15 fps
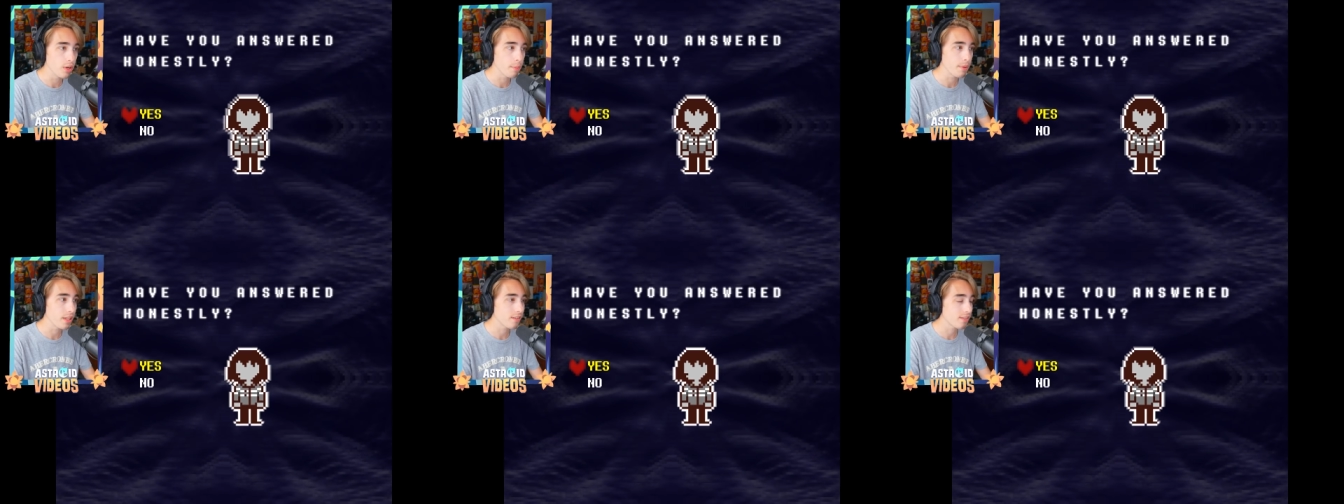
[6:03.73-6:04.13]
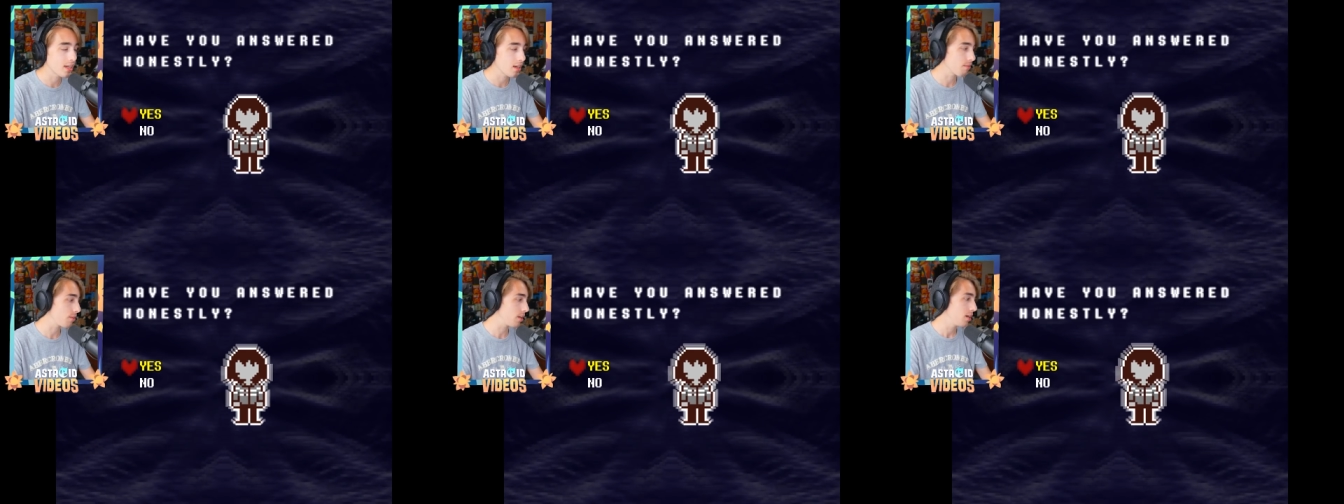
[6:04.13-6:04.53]
I mean, that's
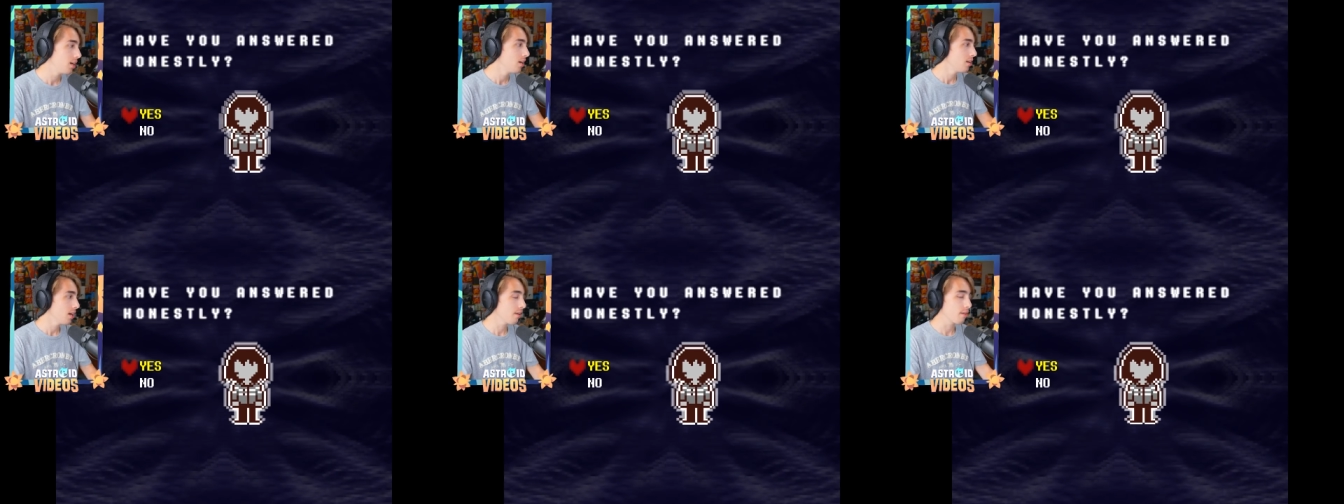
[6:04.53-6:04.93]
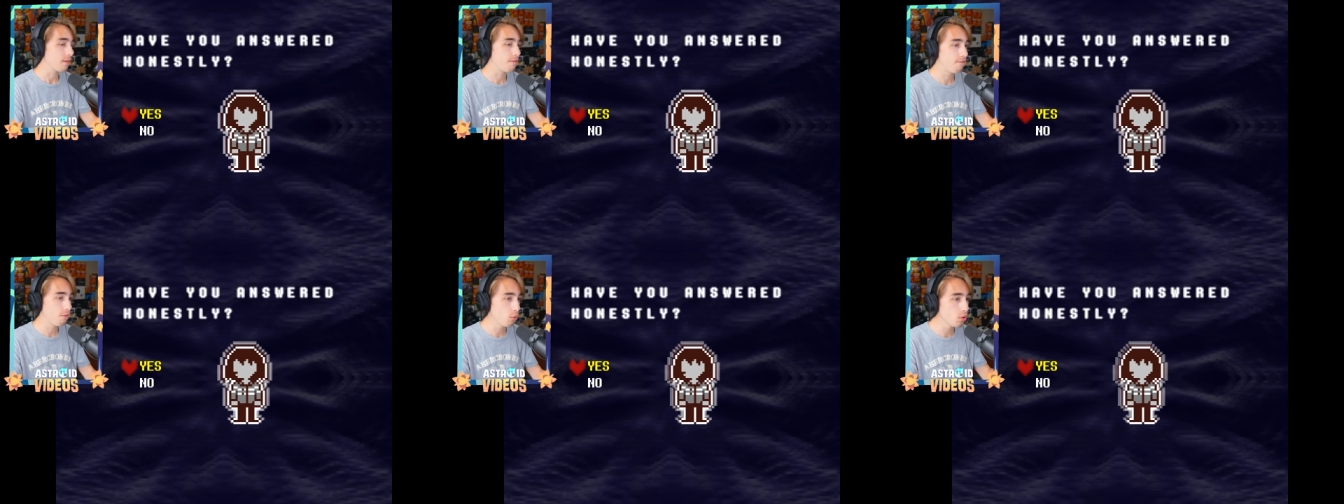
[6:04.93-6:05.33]
not even not even a
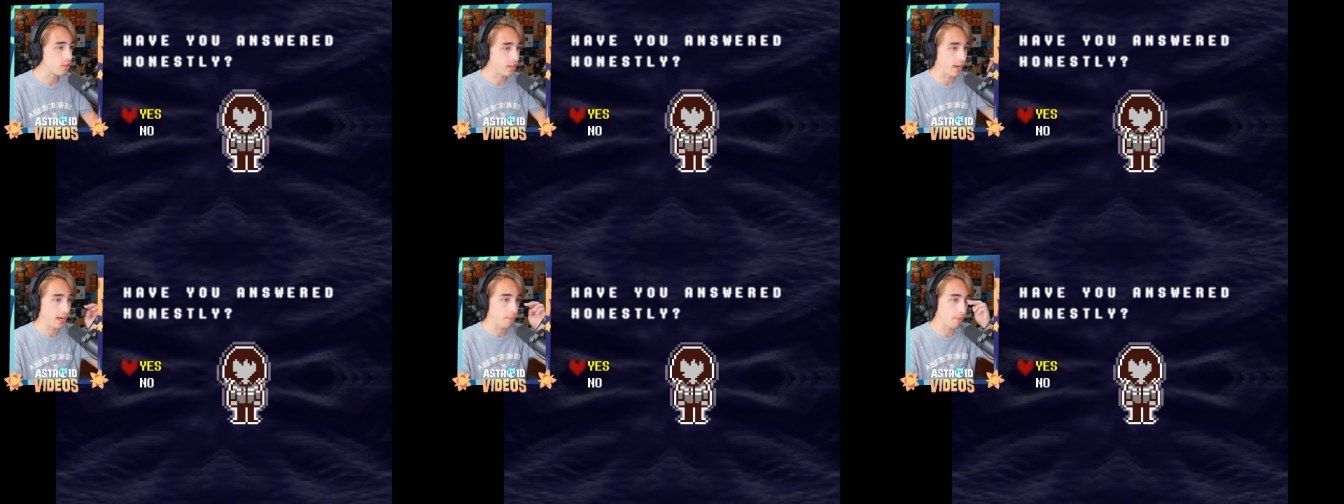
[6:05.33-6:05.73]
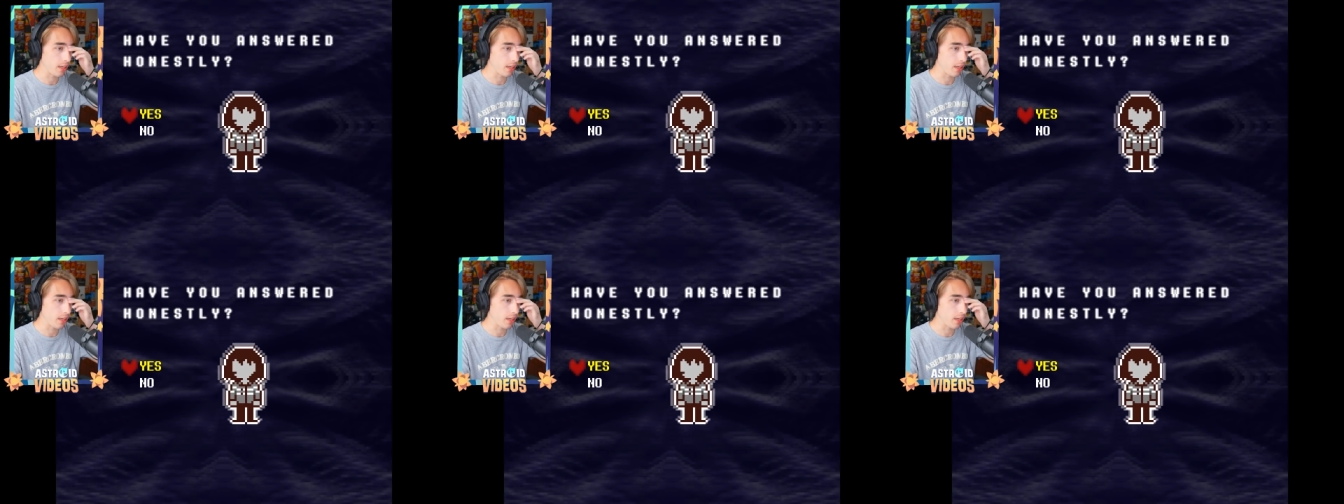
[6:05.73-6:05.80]
food type.